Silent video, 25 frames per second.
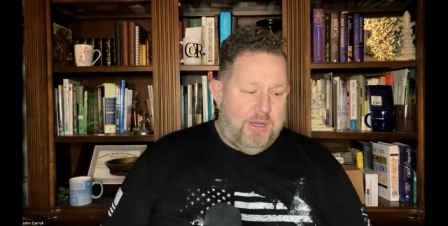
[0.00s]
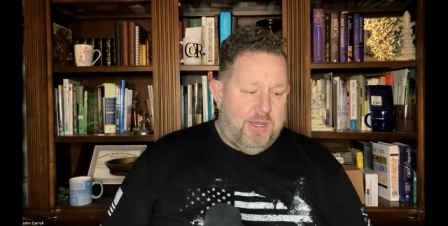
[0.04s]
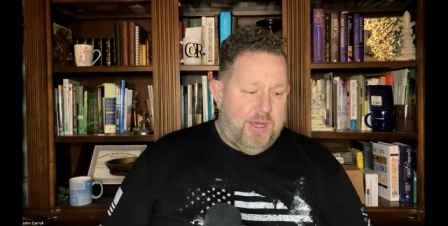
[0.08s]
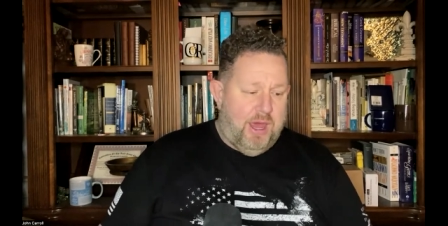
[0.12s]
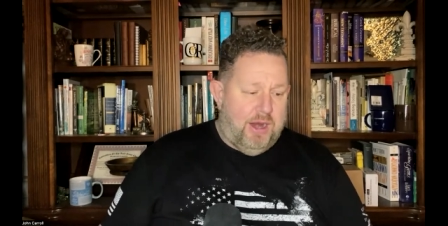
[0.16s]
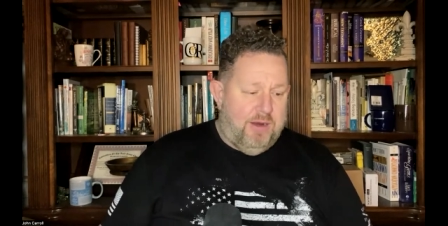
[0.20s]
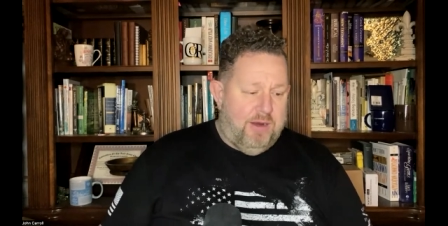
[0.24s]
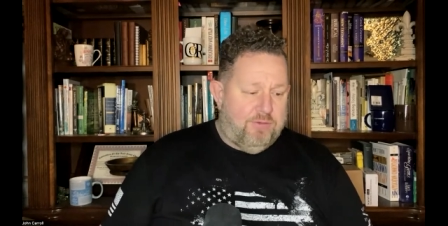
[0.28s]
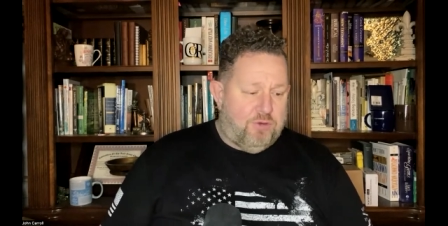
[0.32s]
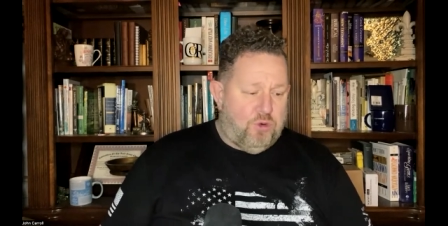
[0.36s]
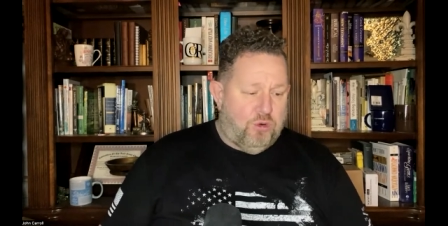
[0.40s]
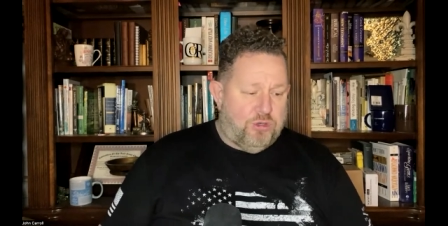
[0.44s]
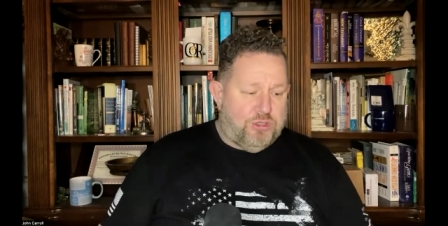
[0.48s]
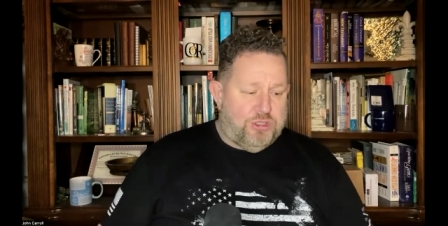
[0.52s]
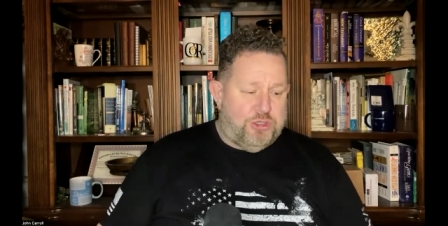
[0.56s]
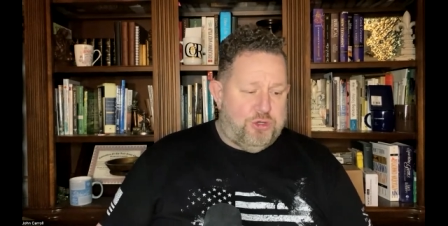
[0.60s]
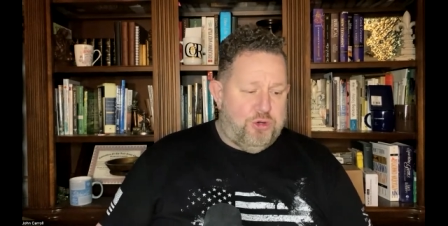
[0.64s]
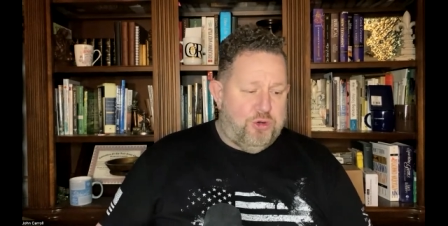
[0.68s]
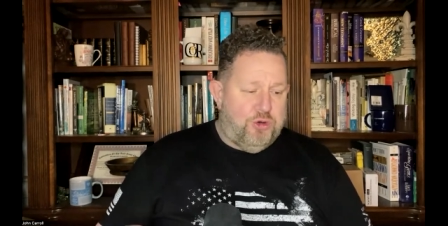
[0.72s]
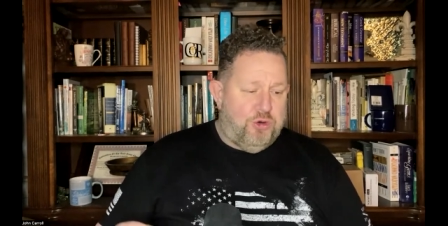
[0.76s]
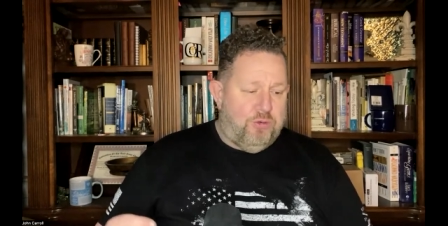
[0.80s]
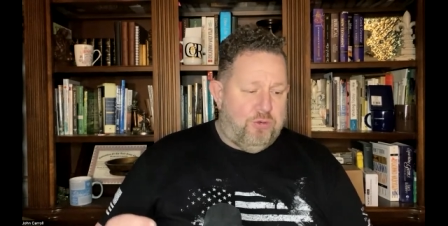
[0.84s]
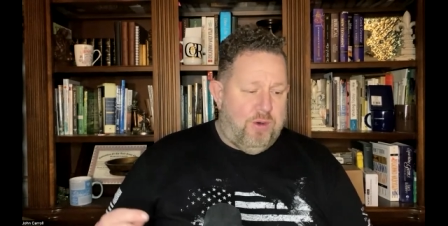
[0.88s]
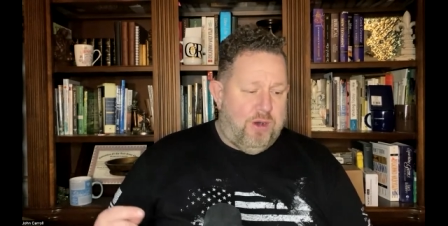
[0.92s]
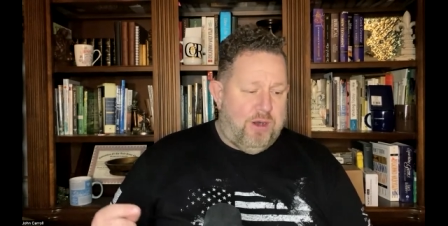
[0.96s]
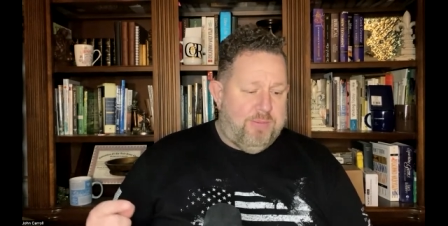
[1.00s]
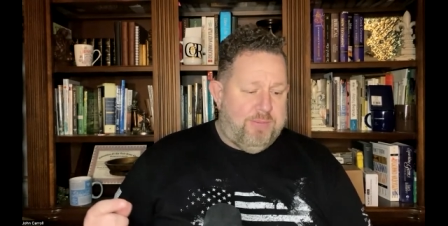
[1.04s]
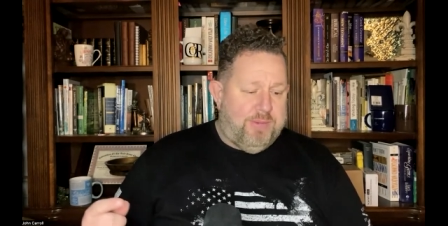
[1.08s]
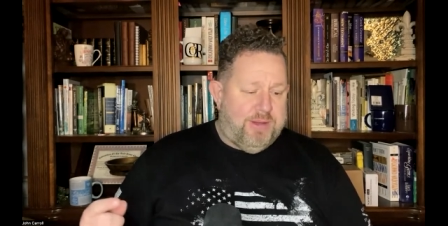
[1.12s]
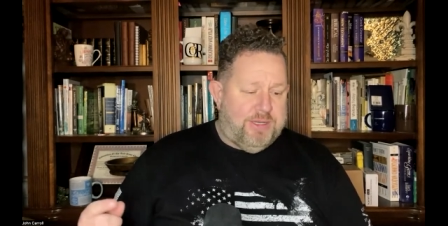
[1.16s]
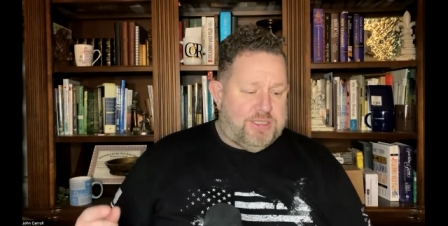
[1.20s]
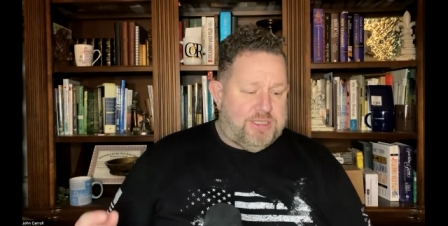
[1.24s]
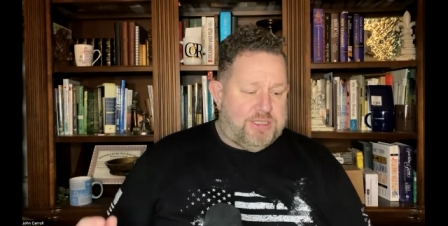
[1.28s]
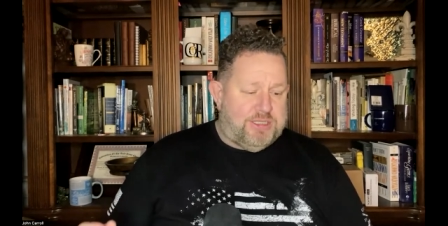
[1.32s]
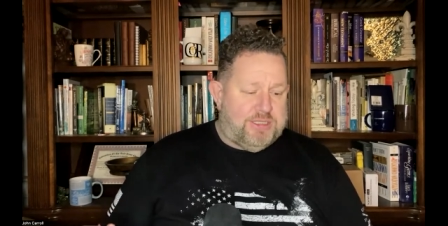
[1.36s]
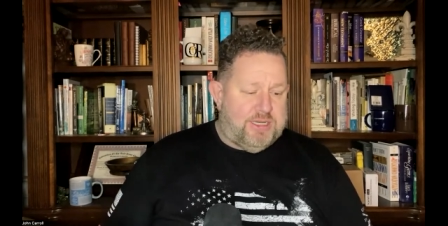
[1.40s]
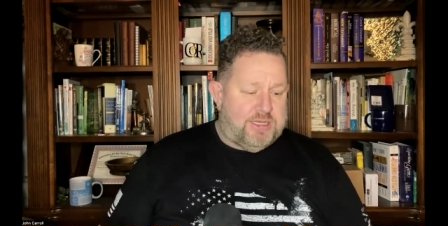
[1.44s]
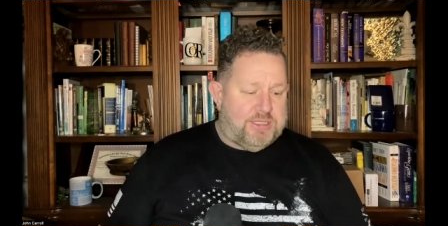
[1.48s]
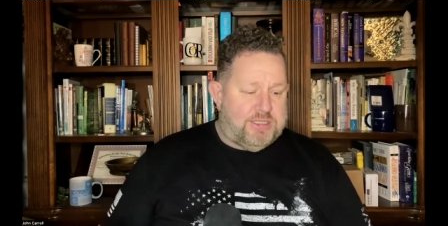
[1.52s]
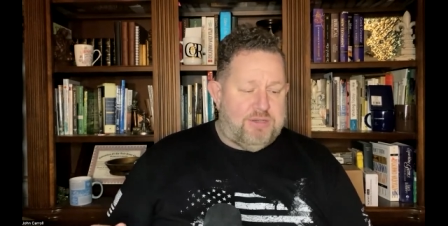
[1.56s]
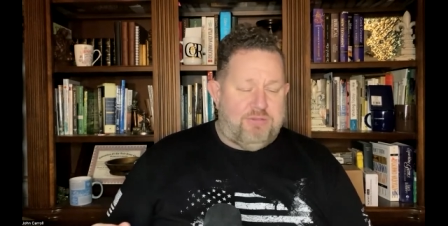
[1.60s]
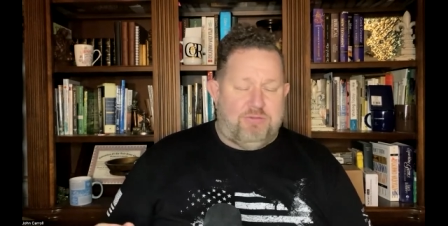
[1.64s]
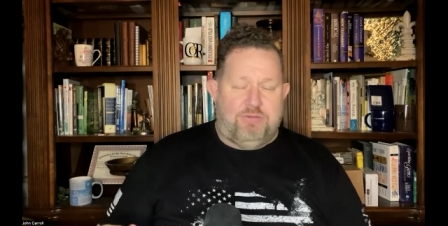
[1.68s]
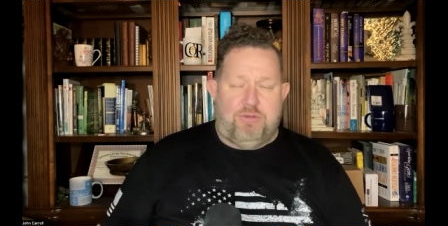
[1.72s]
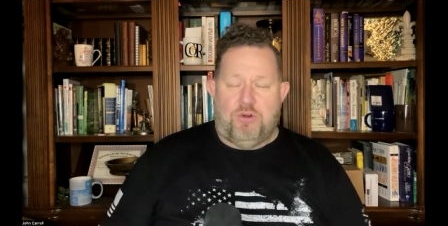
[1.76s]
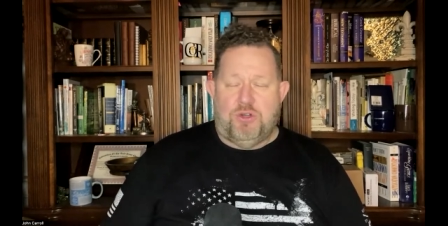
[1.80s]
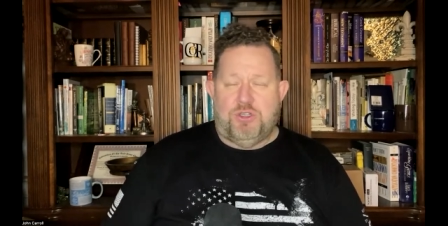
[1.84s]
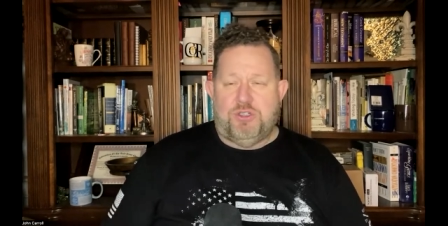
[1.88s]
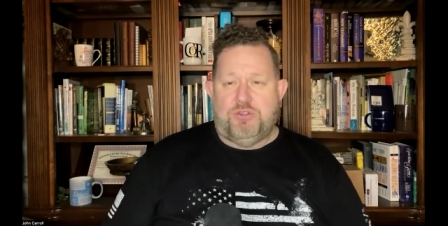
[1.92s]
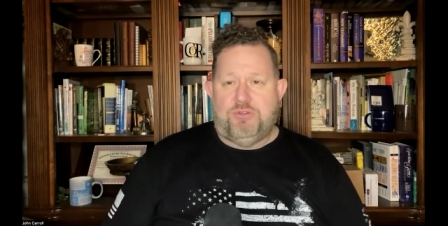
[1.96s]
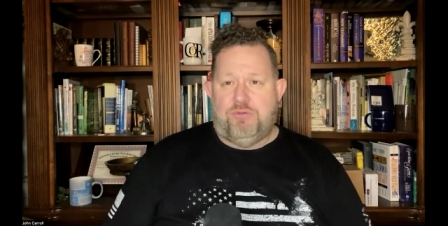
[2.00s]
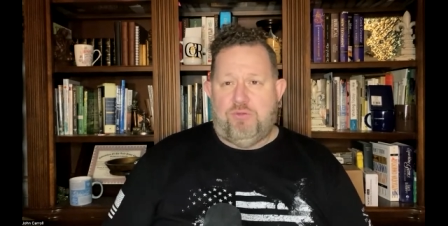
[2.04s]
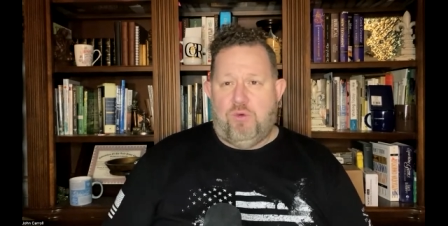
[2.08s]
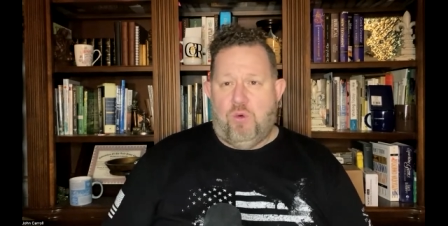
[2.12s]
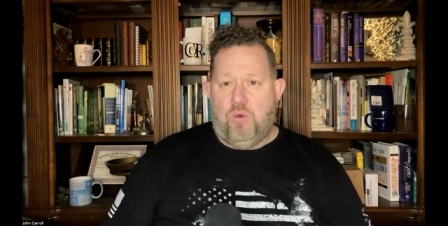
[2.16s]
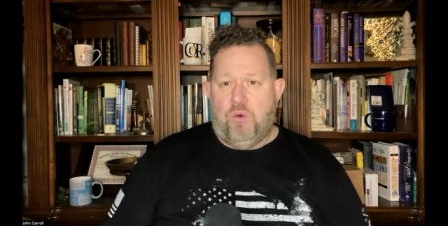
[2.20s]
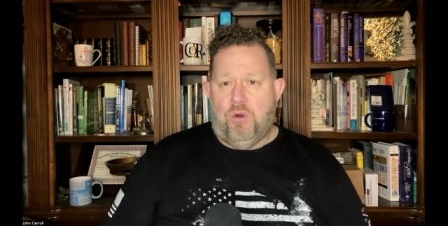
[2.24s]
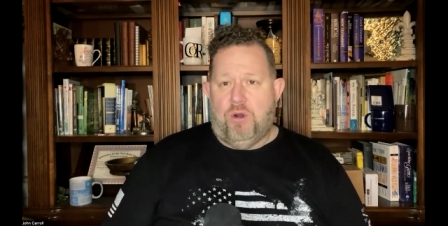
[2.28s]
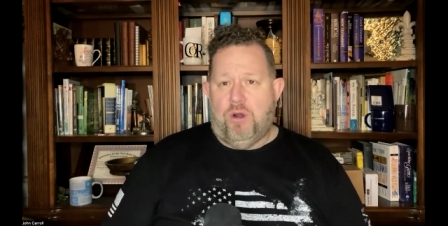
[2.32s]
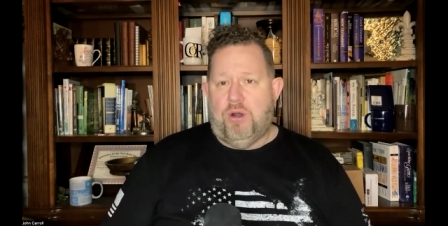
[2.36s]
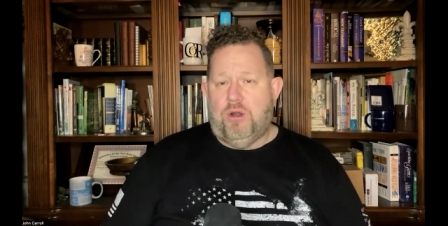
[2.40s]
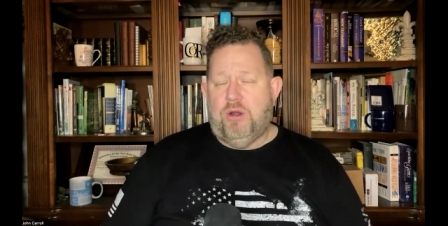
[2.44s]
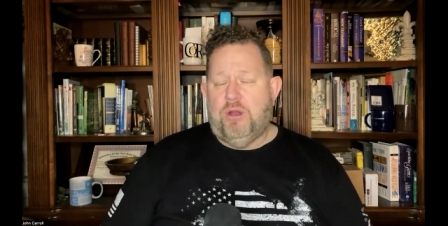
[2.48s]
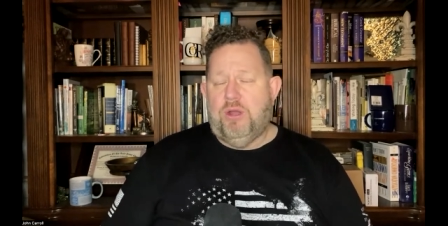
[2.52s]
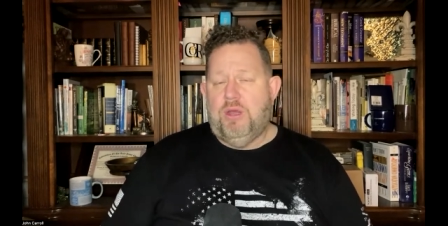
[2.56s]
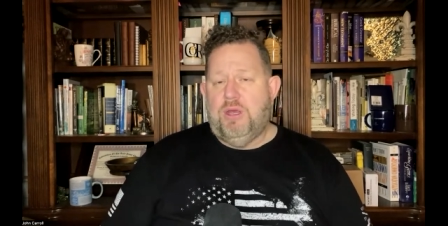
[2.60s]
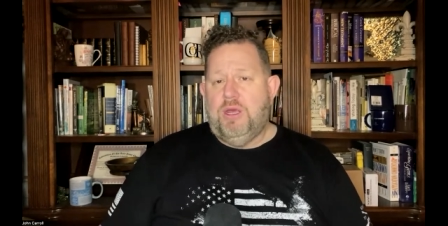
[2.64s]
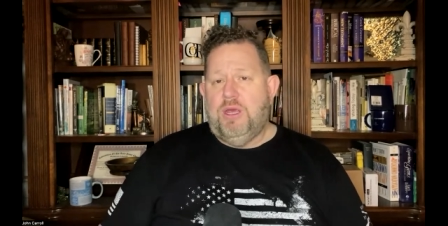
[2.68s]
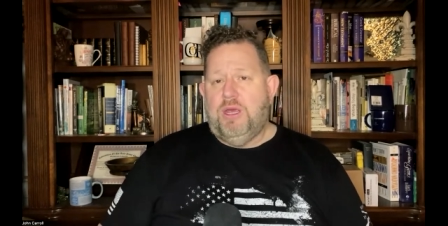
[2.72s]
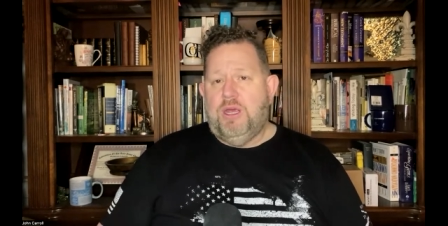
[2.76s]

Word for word: And of course, Deuteronomy 6 and verse 4,